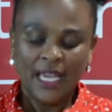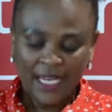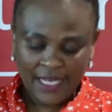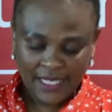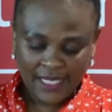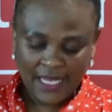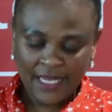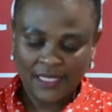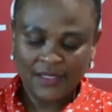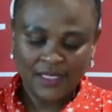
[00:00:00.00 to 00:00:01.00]
in
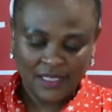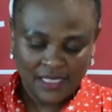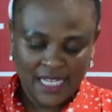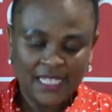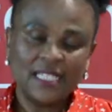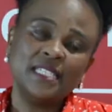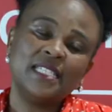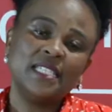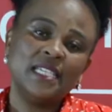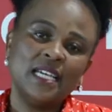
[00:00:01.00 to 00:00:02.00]
Christianity,